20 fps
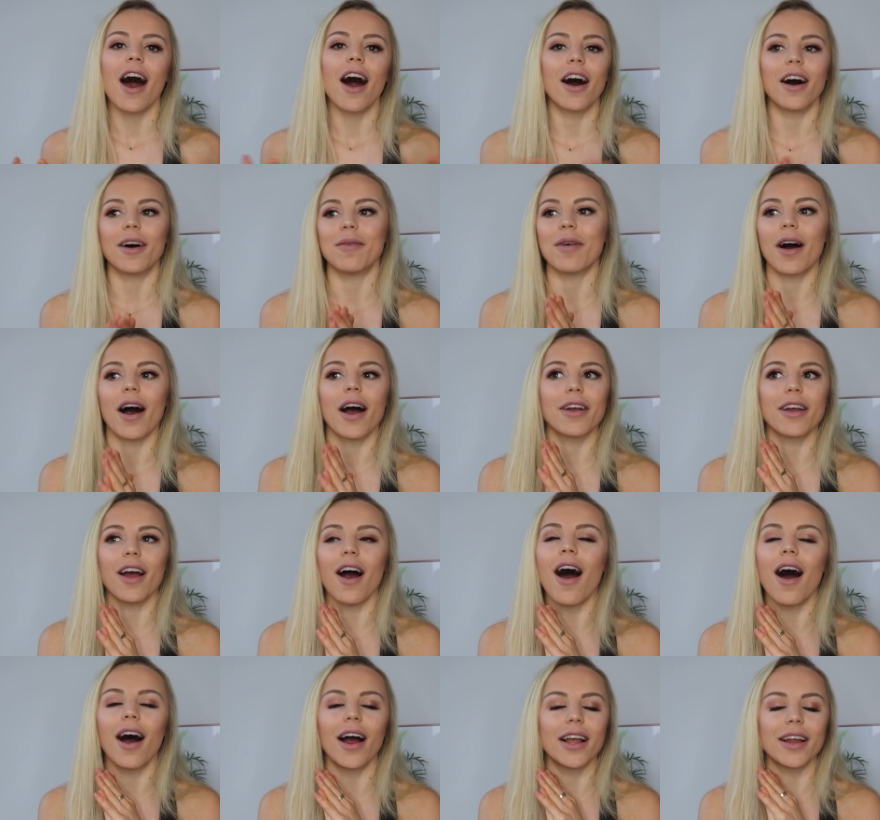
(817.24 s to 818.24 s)
I
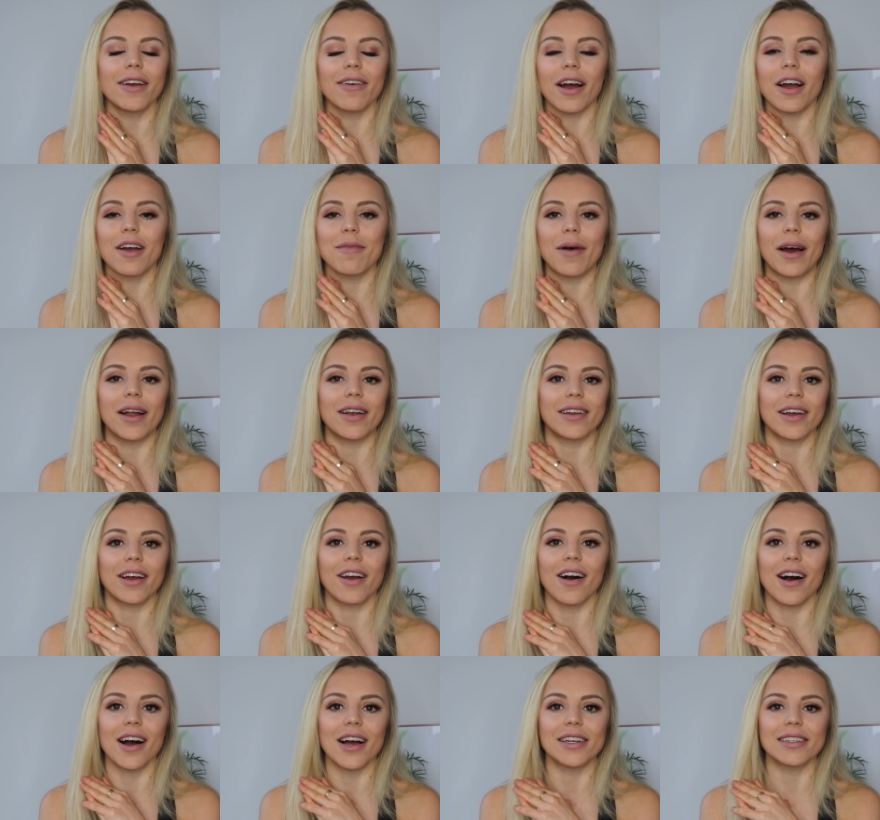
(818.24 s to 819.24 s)
highly recommend it,
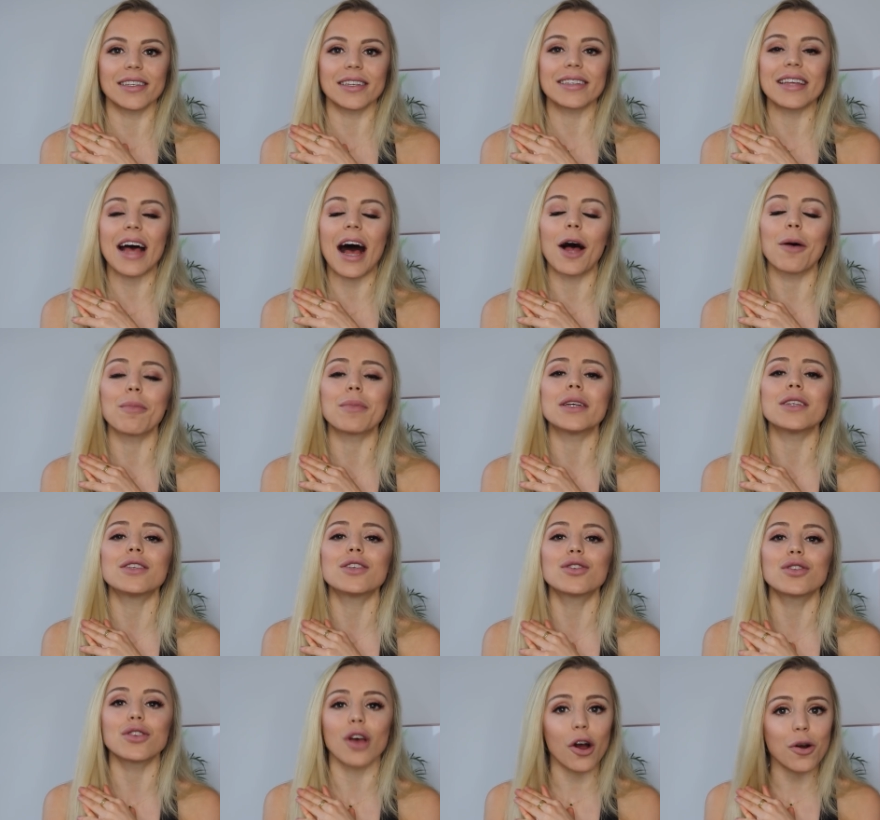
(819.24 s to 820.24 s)
guys. It's helped me
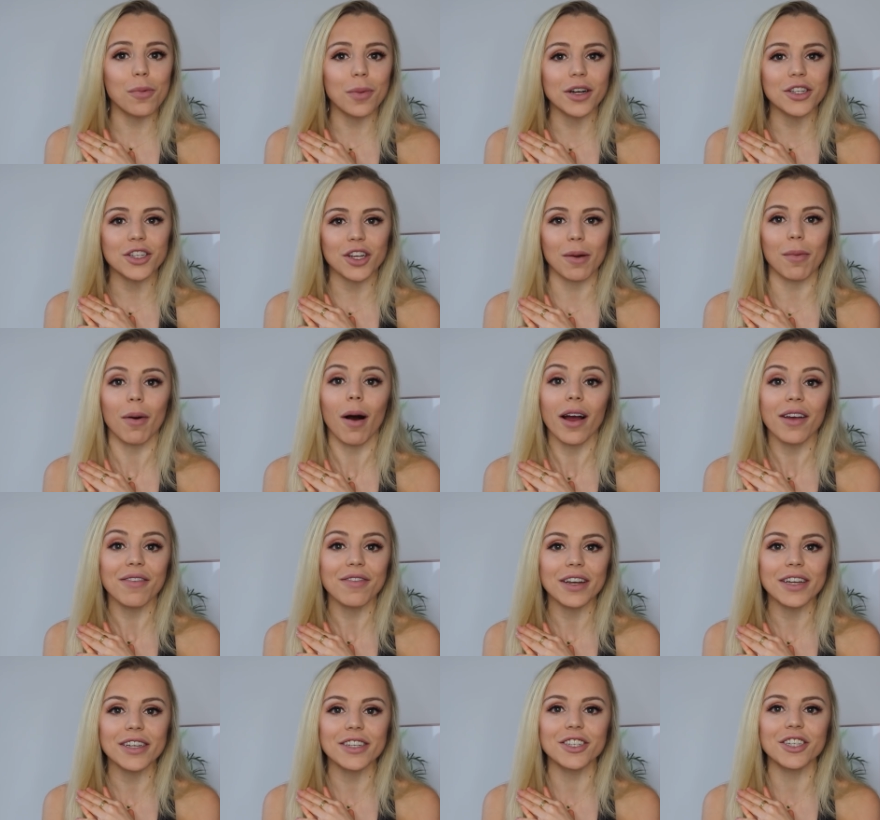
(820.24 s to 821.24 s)
so much on my
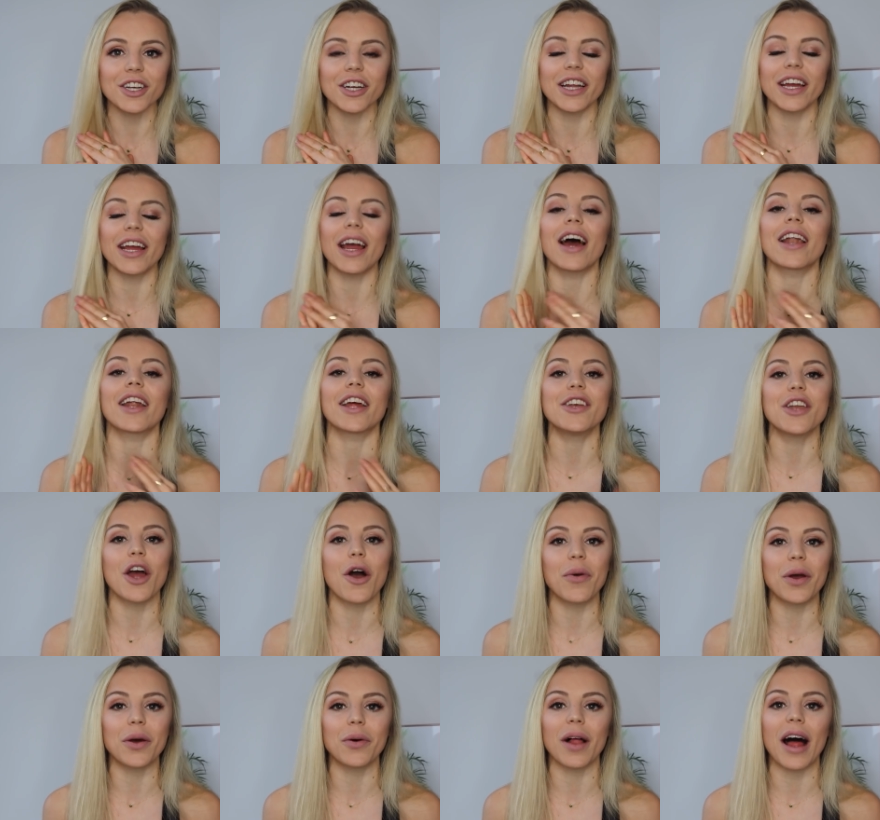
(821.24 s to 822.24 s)
fitness journey, and I
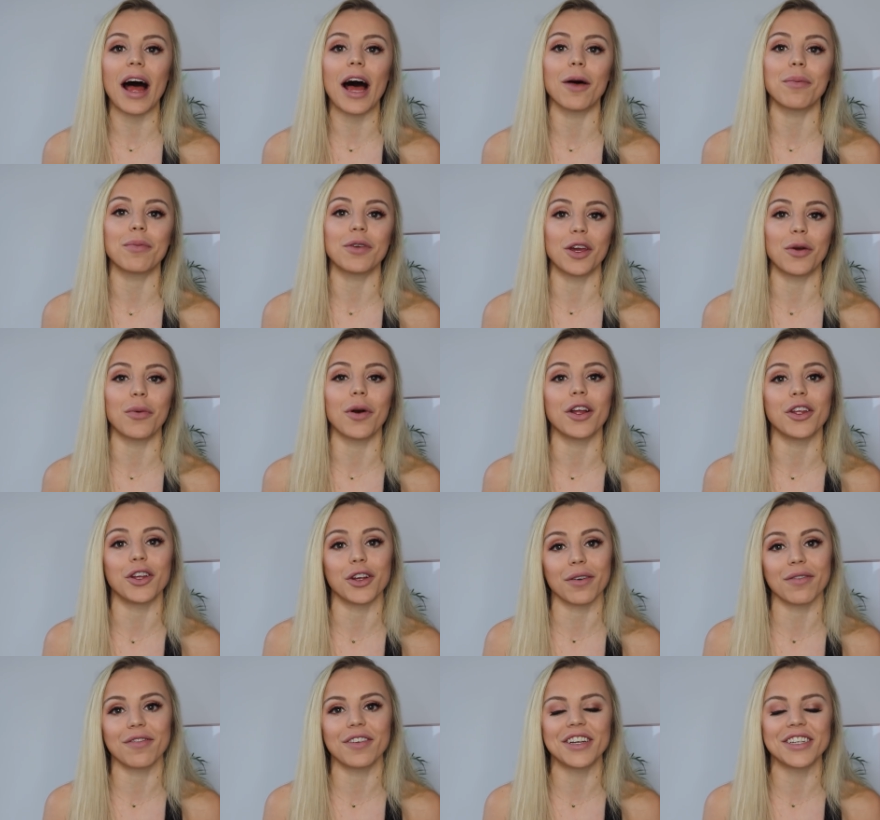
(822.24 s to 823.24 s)
know it will help you on
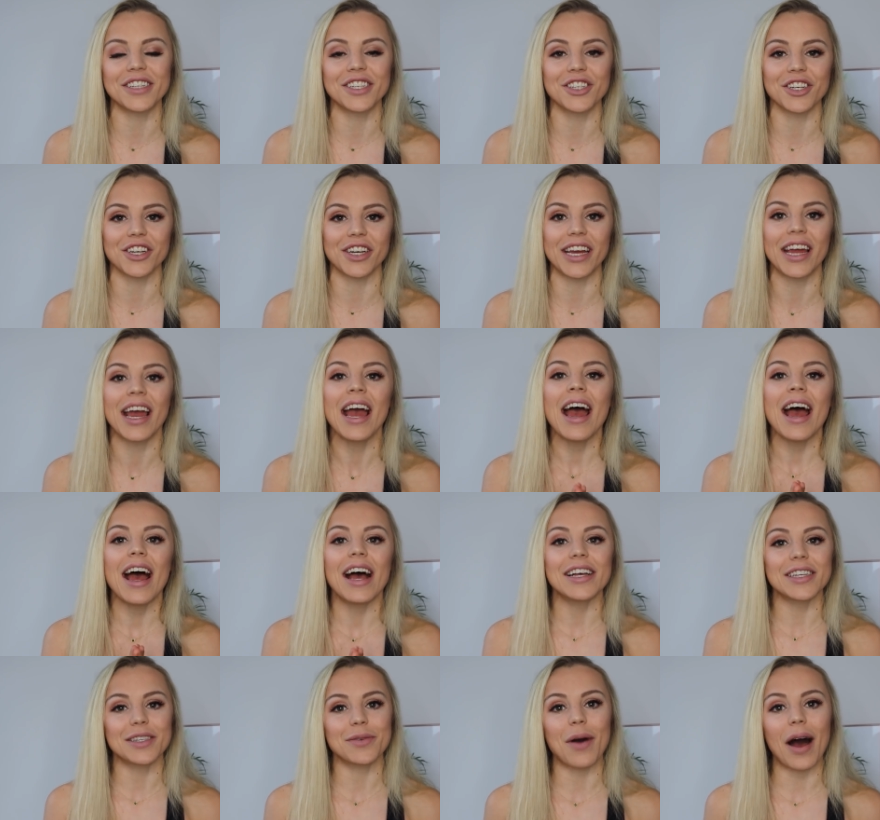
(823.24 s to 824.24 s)
your fitness journey
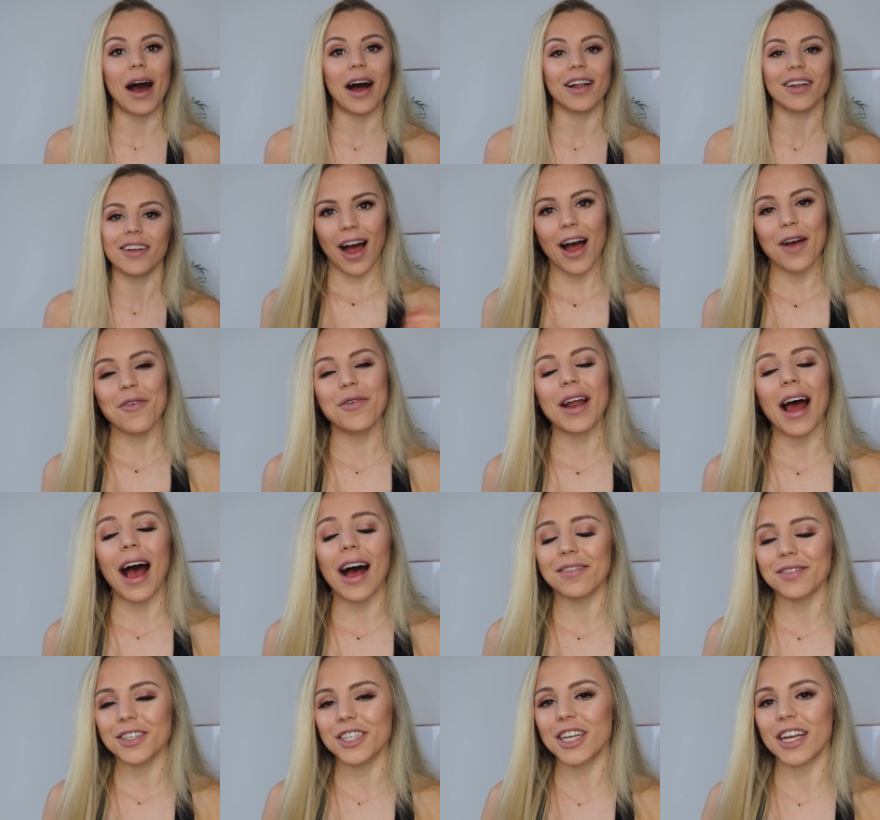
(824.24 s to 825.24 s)
as well. I would
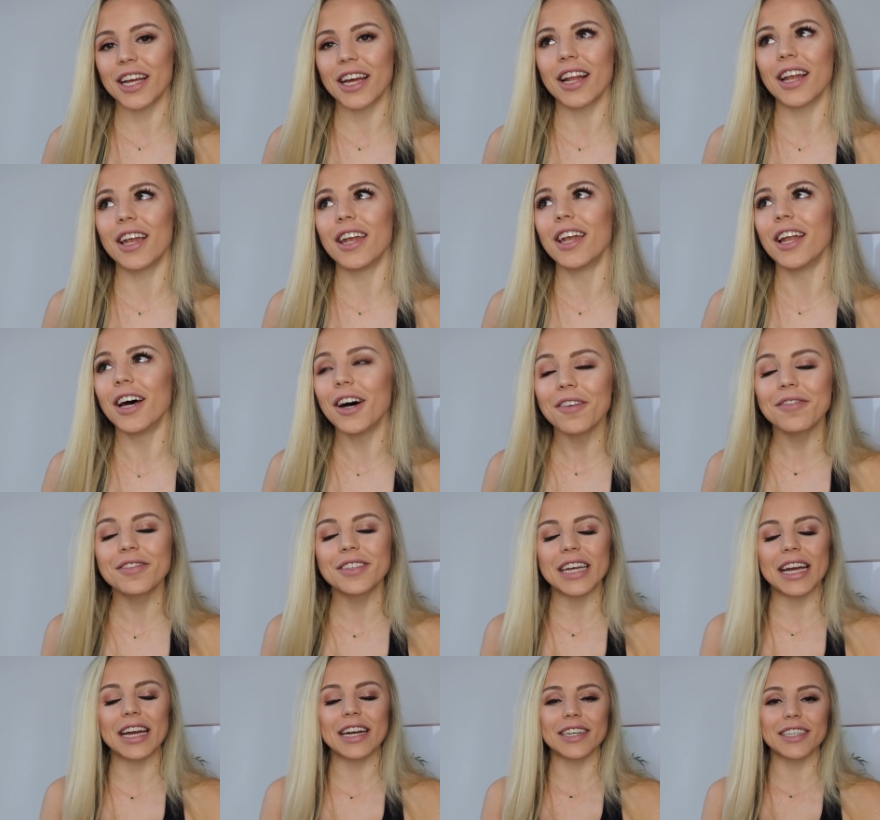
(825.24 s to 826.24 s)
actually love
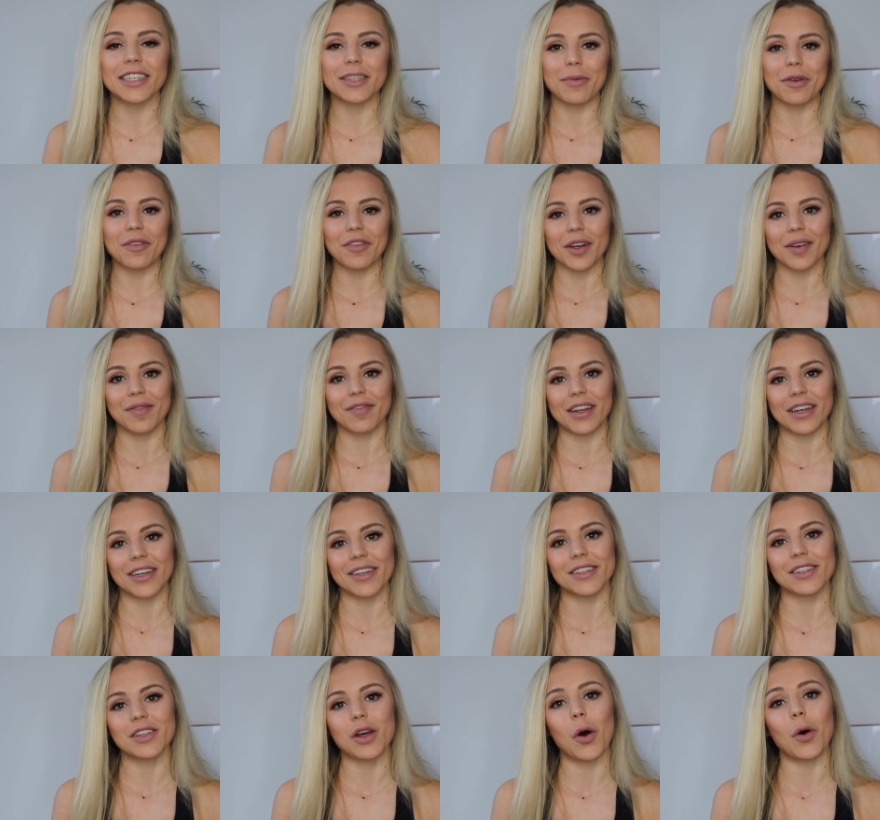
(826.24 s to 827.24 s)
to hear some of your
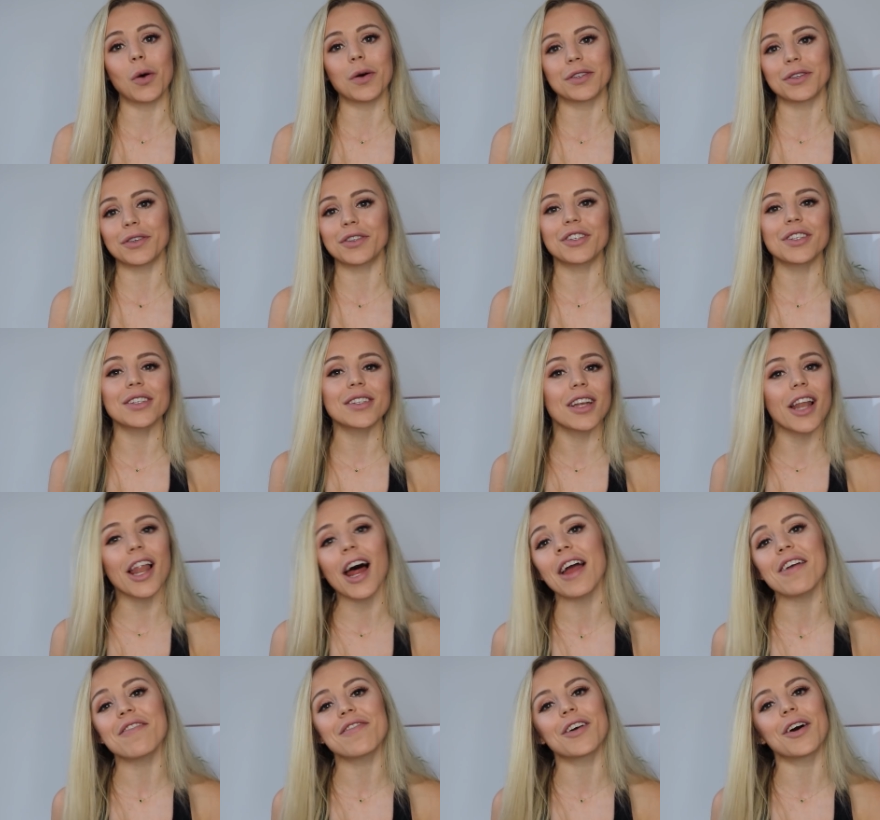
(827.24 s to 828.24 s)
fitness goals or just
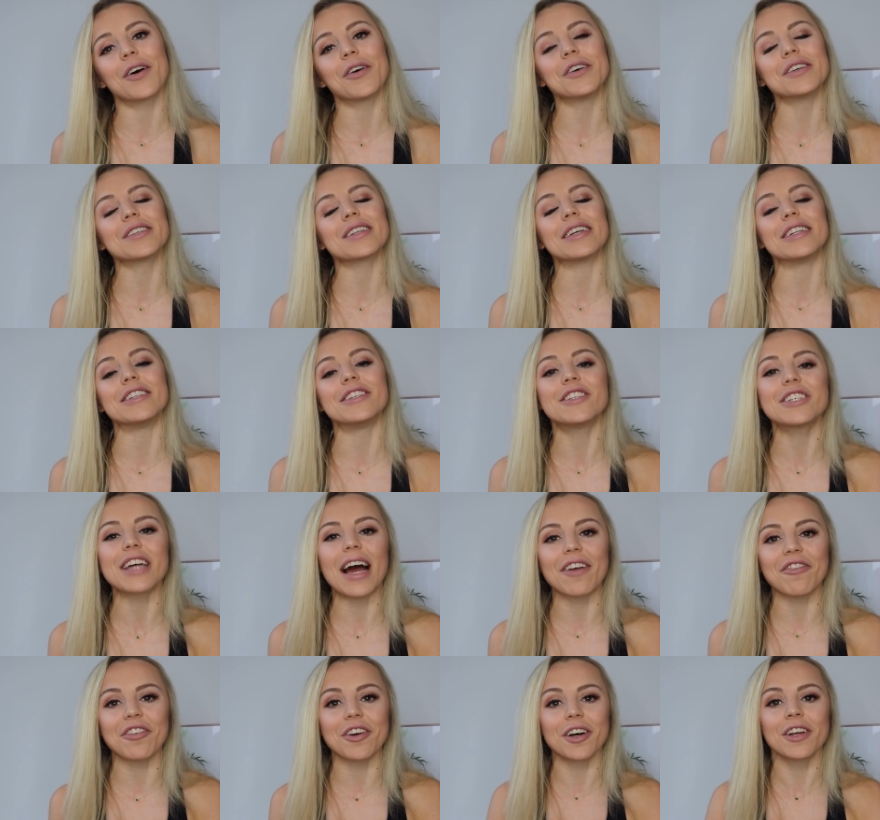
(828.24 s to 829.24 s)
life goals in
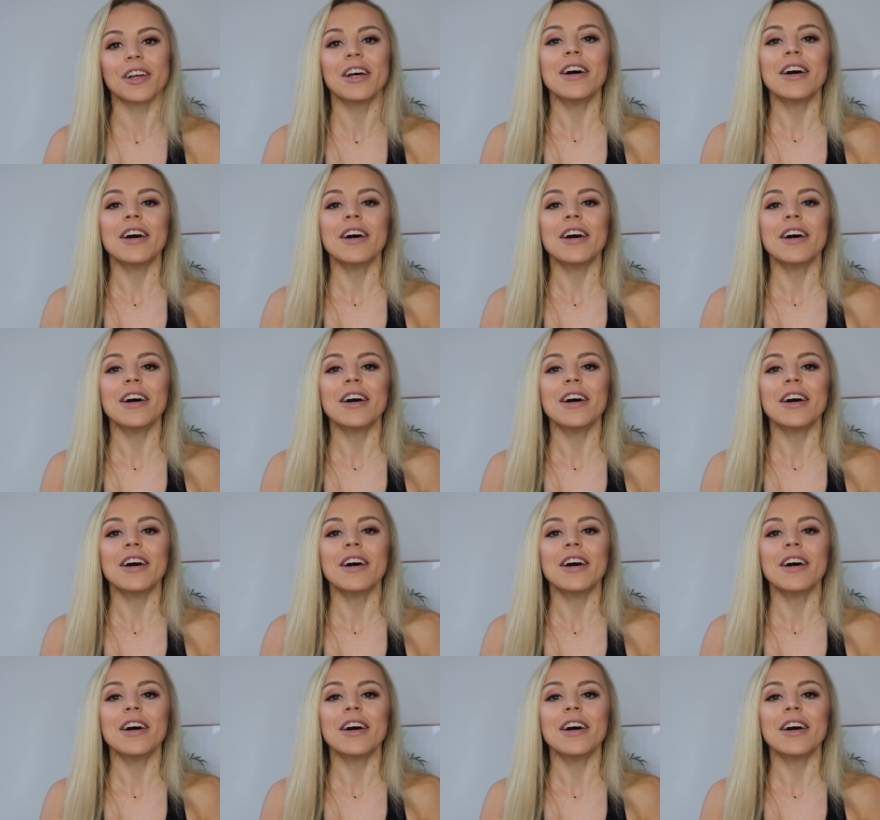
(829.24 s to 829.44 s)
general,